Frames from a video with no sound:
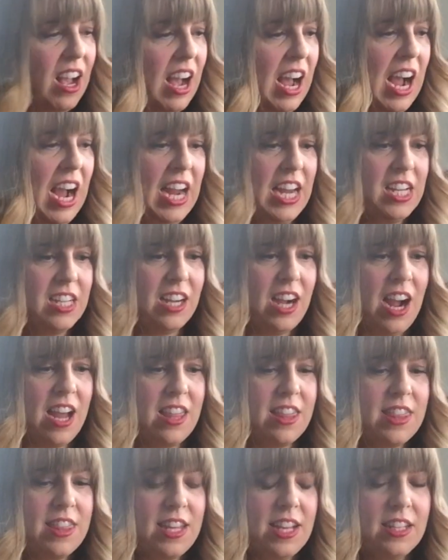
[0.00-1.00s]
I, I
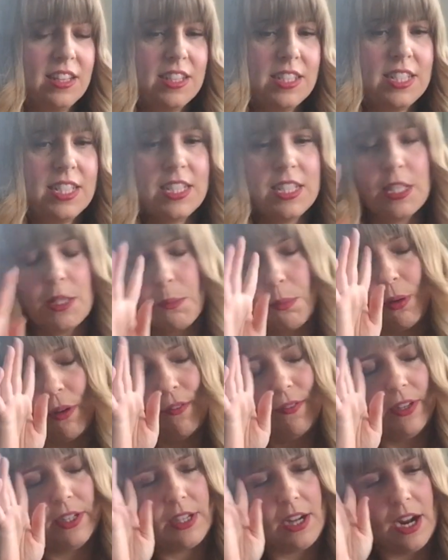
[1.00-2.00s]
think this is the
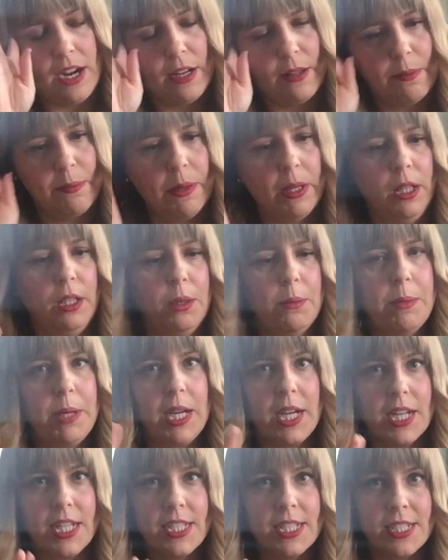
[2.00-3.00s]
perfect kind of pillow
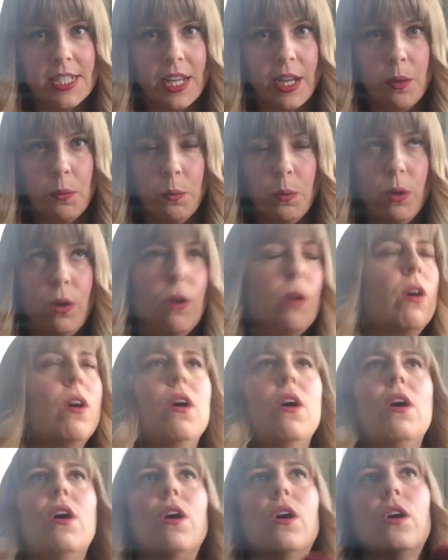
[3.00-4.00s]
because it will
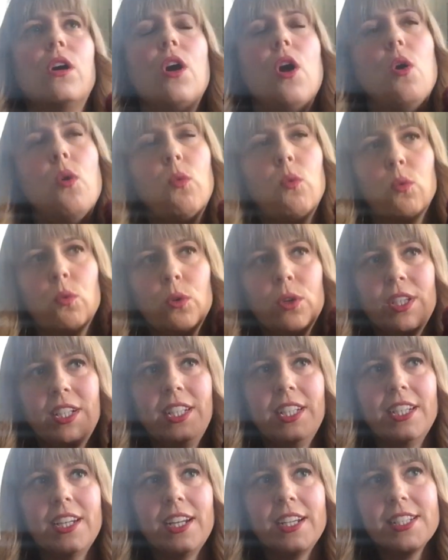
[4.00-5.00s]
go
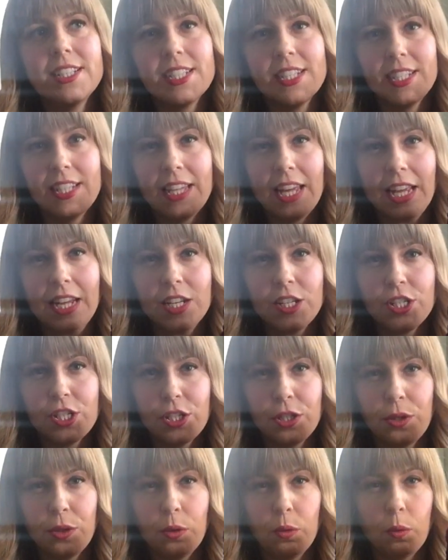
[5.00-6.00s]
really nicely
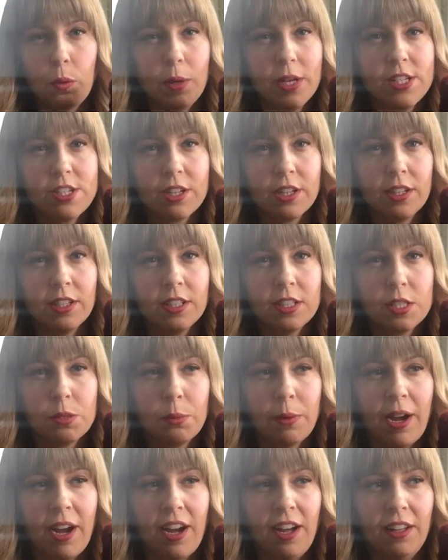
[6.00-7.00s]
into winter as
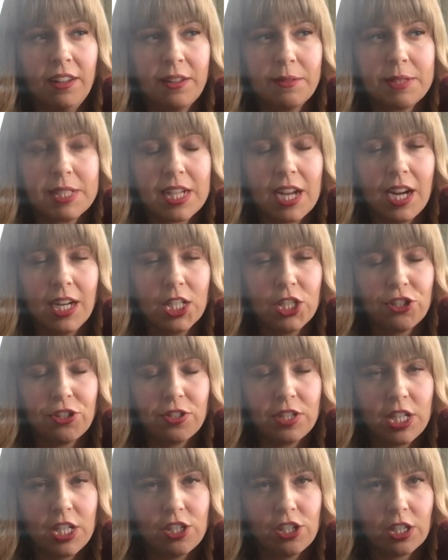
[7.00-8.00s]
well. That was kind of
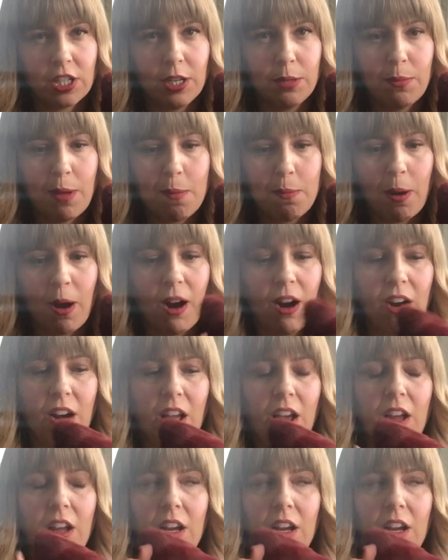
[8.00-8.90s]
strategic on my part.